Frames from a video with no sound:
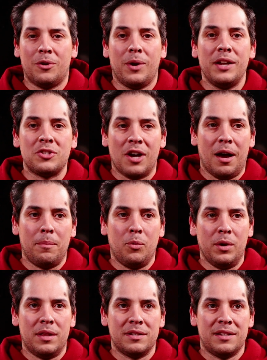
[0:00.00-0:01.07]
great job
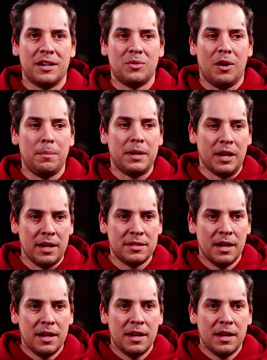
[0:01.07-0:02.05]
with his sexuality, because